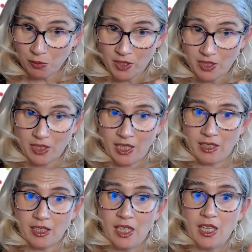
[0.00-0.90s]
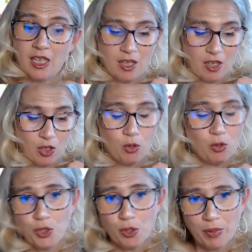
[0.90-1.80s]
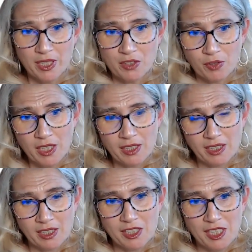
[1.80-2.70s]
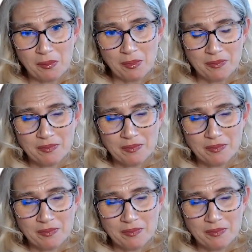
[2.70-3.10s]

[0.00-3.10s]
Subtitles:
president, who's your best friend in the team?